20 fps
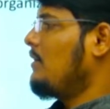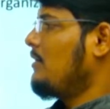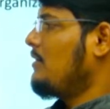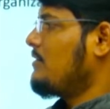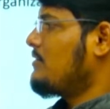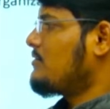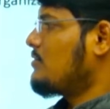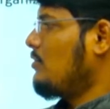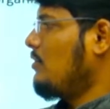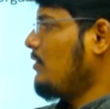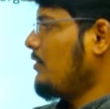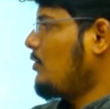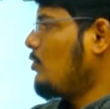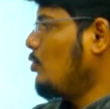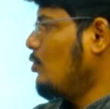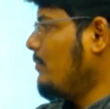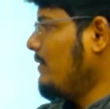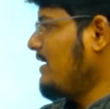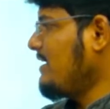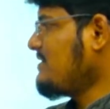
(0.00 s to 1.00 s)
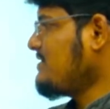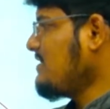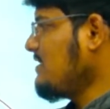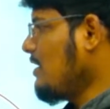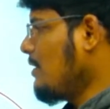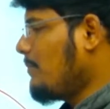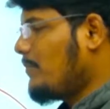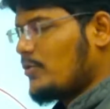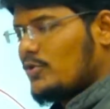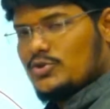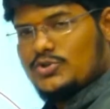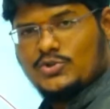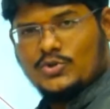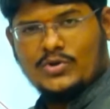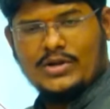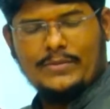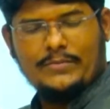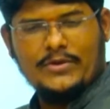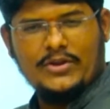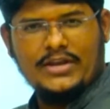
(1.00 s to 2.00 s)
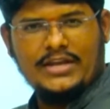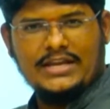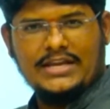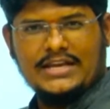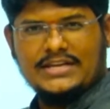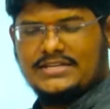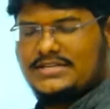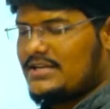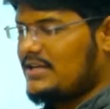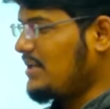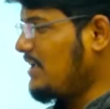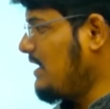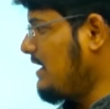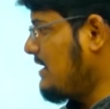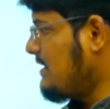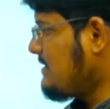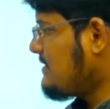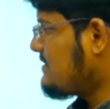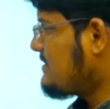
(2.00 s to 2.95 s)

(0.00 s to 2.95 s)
So, humanistic approach to communication is